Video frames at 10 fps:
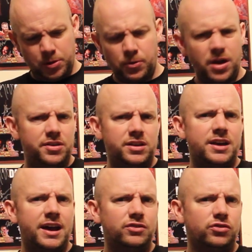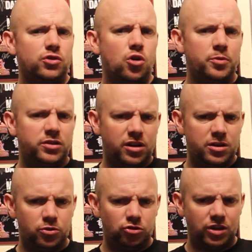People, the guys in the
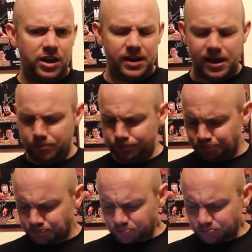commentary were saying